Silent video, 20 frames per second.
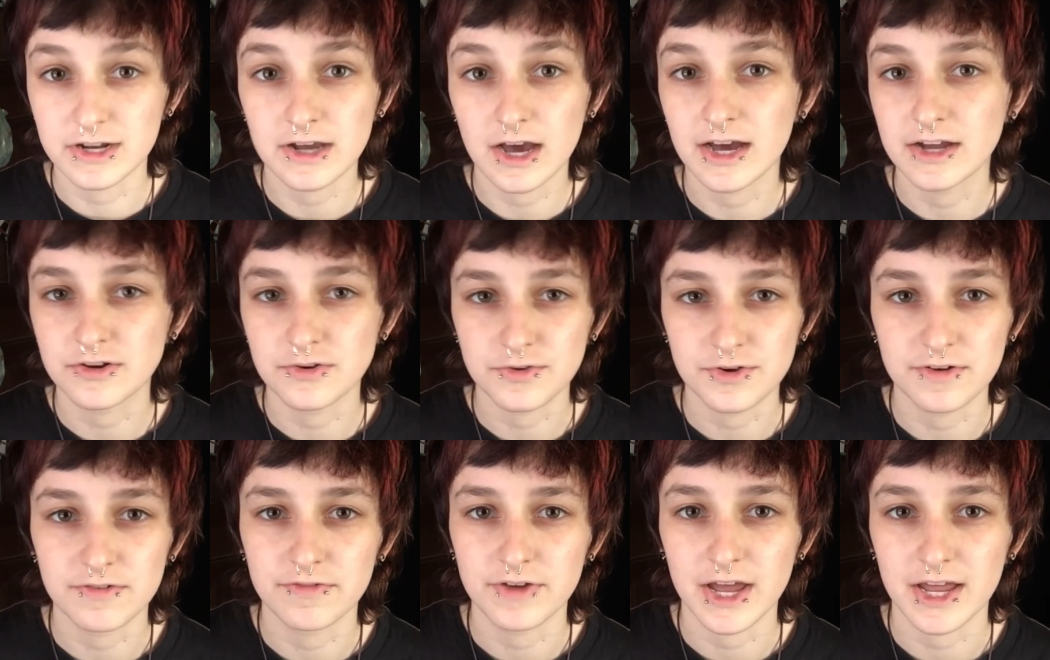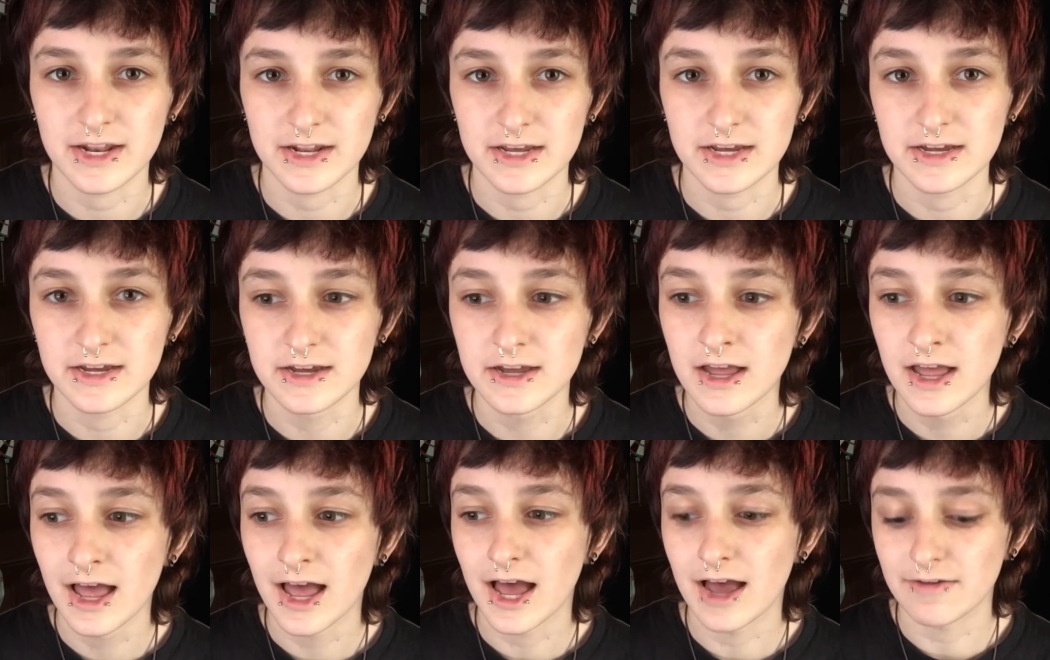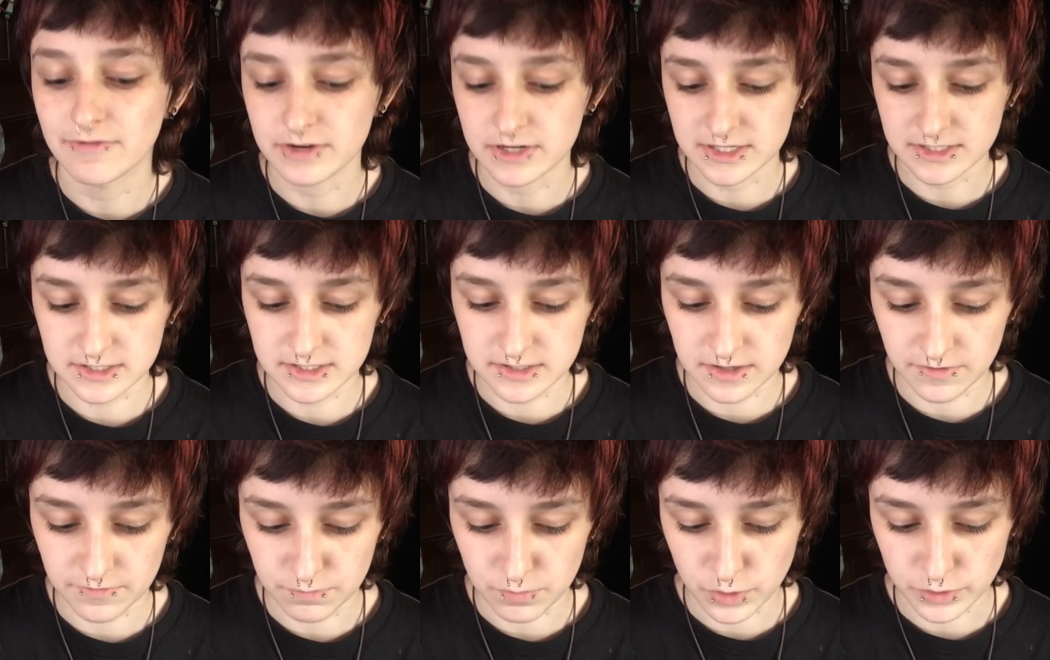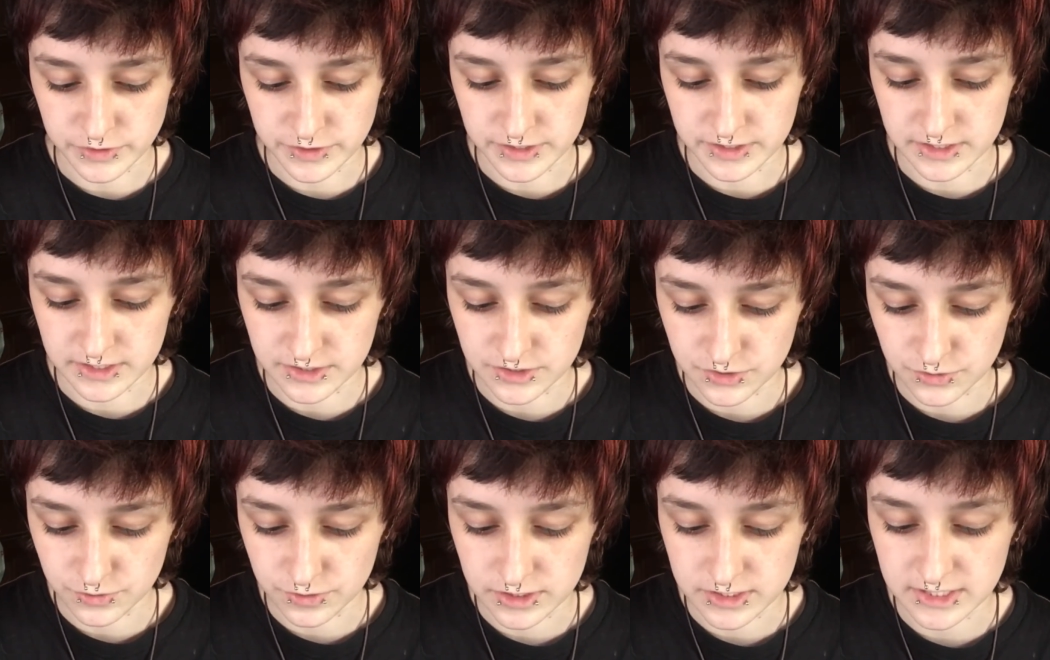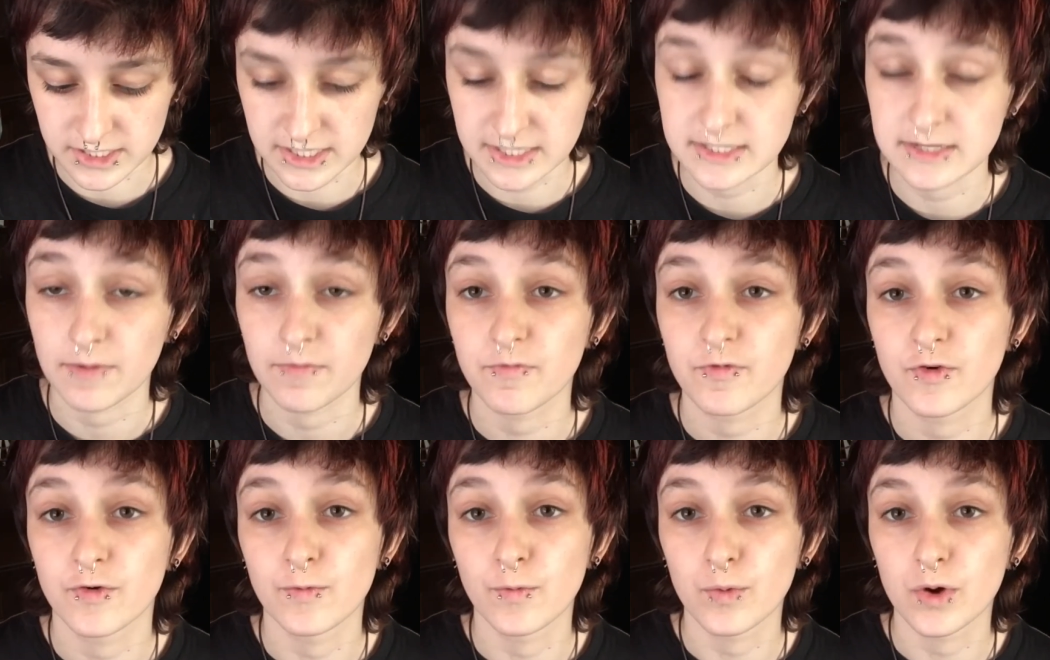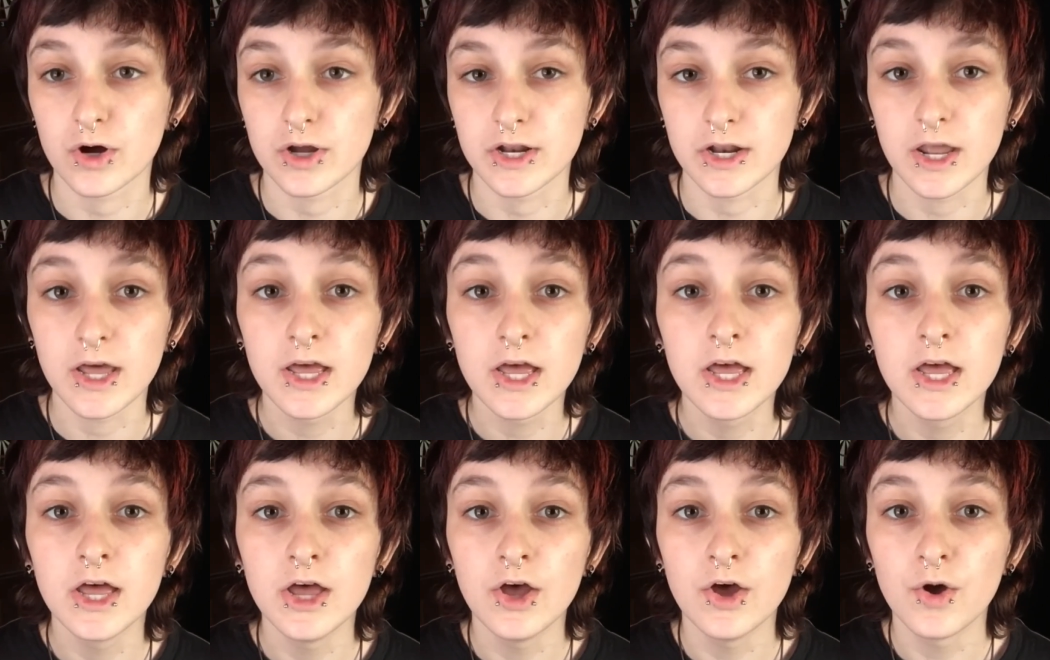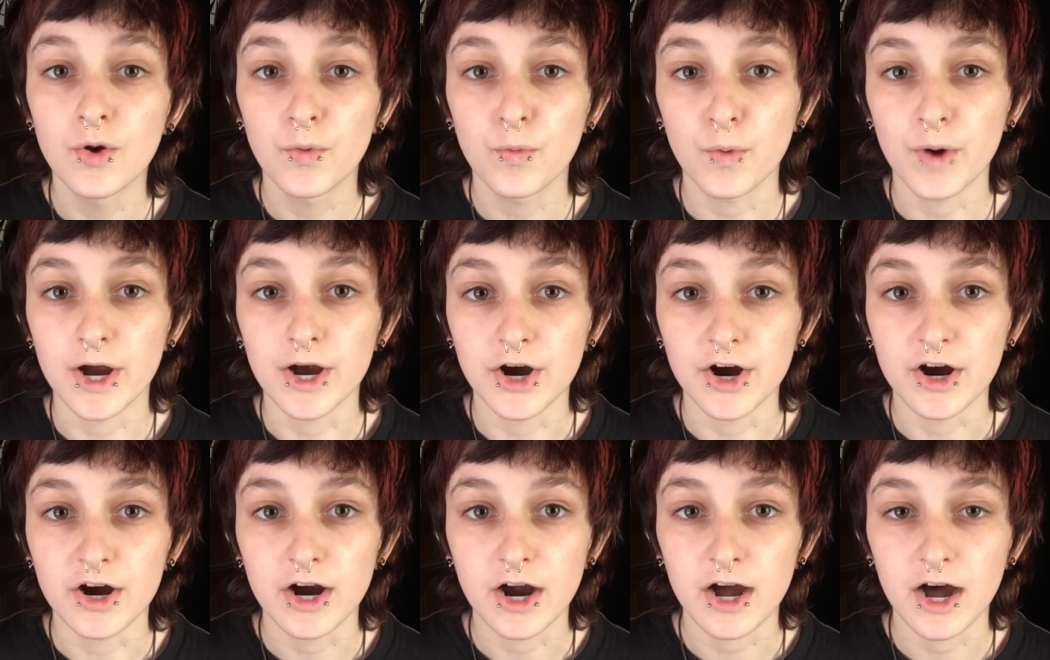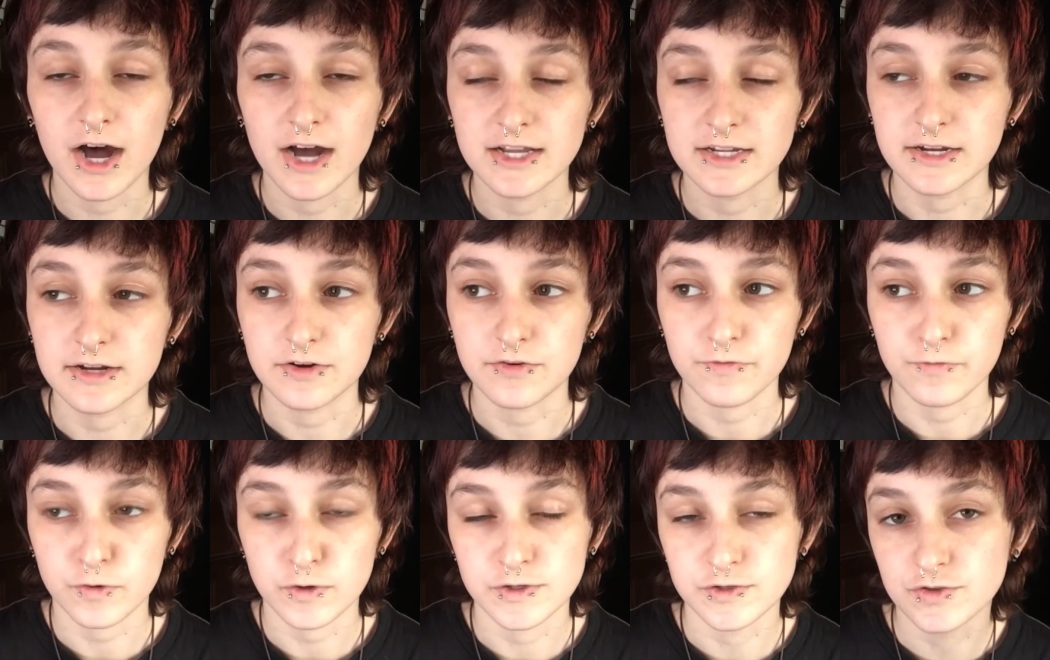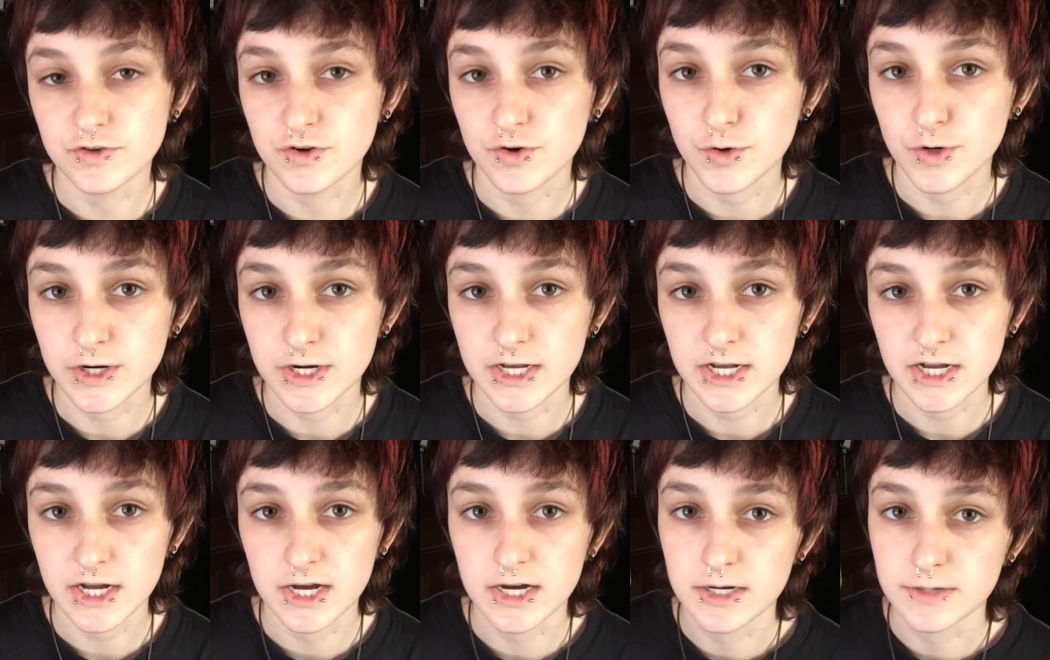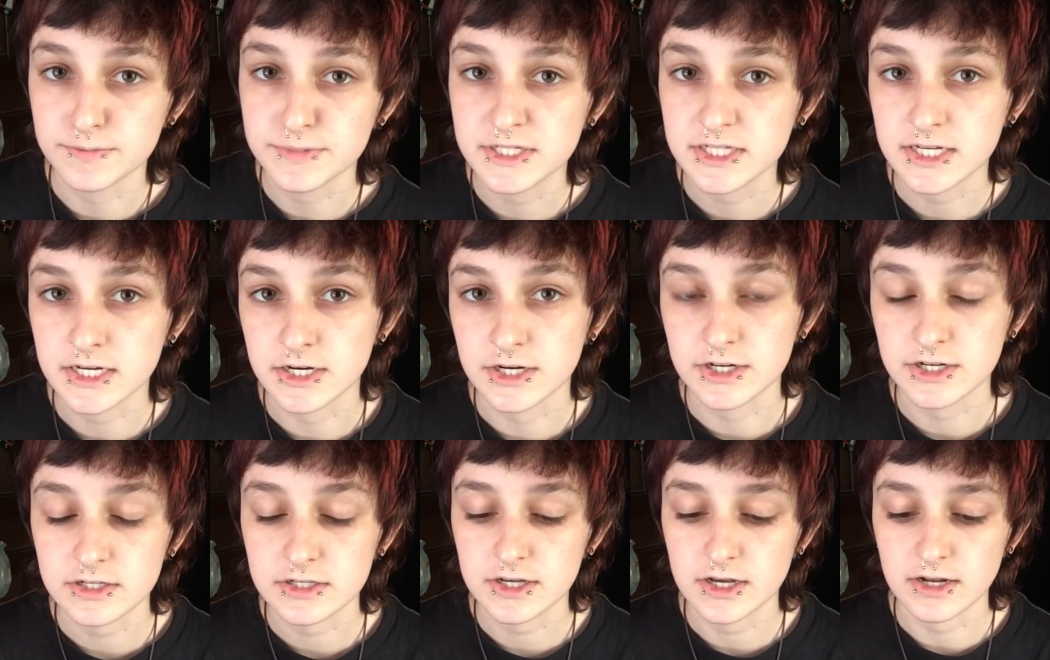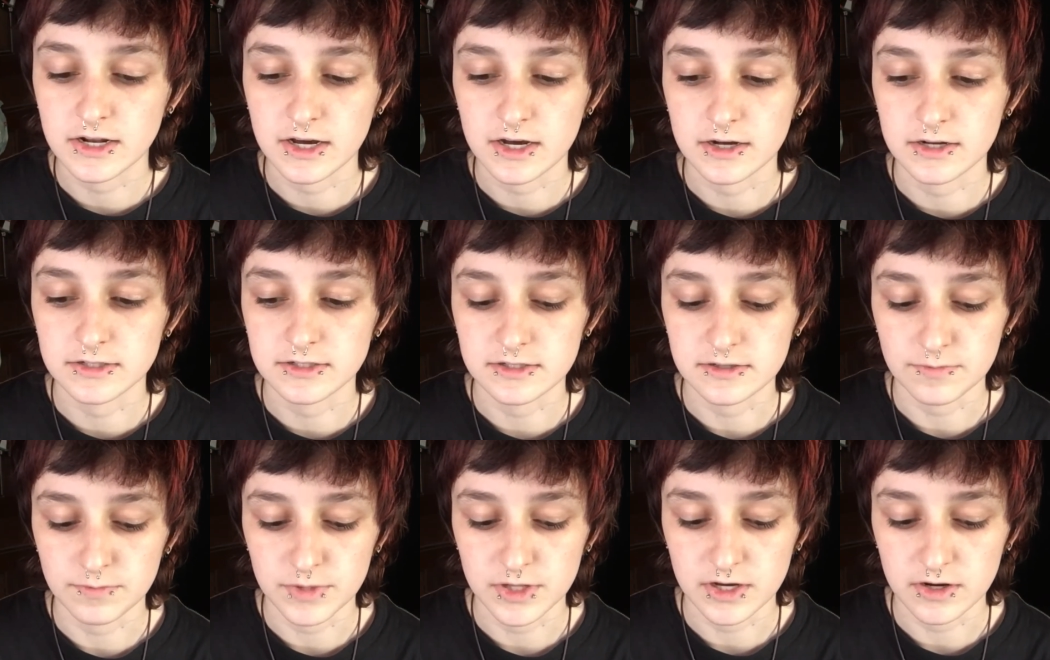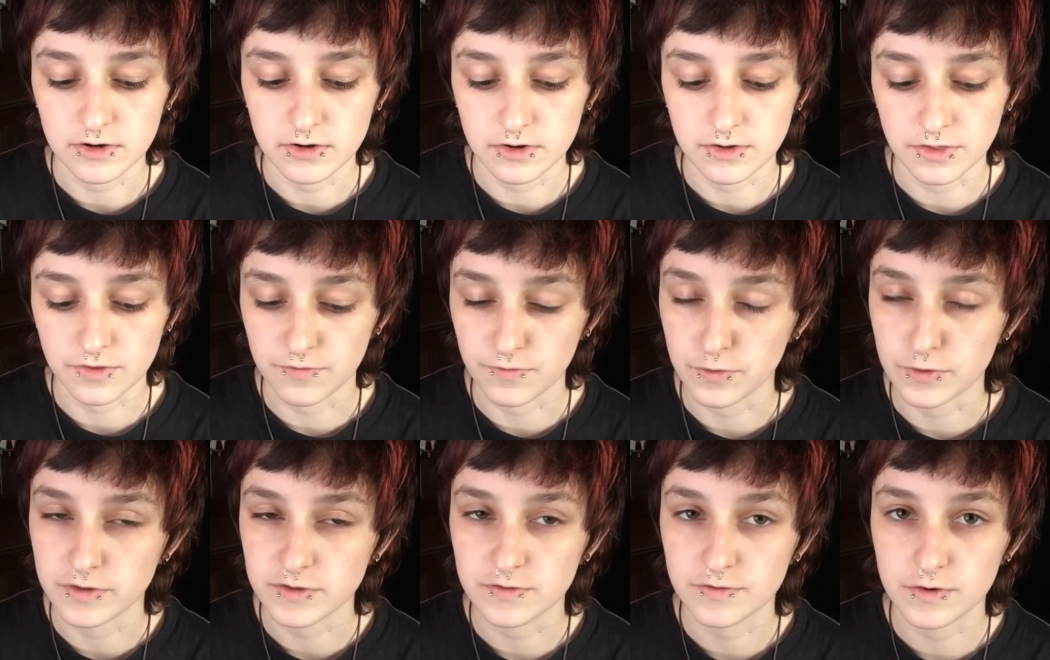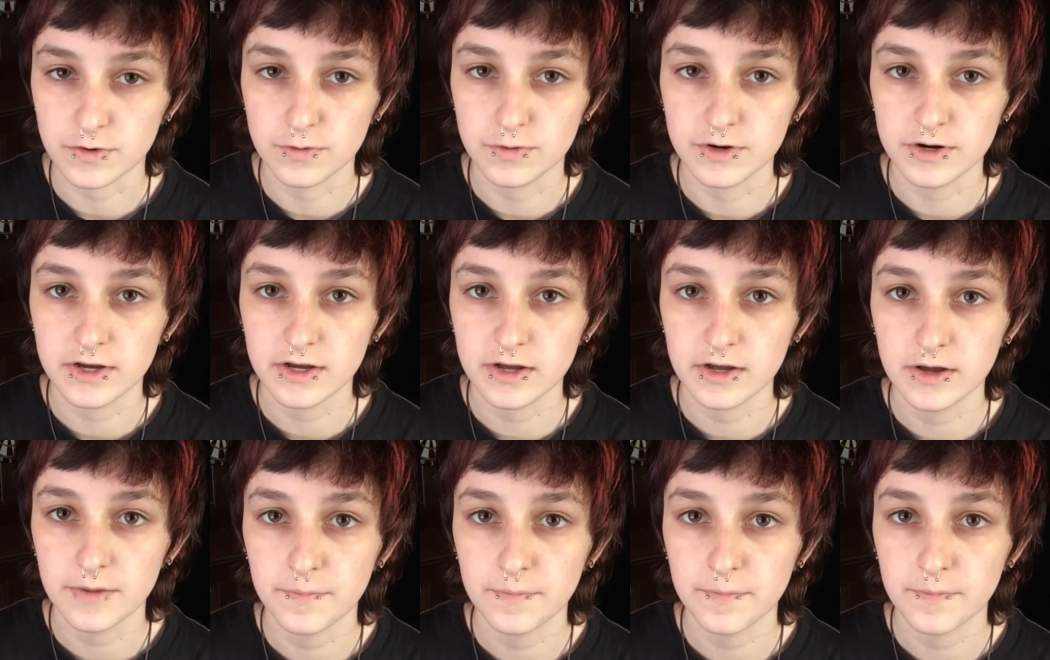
I don't have any evidence of most of these stories except for one where I did a voice recording upstairs and I got something on the voice recording.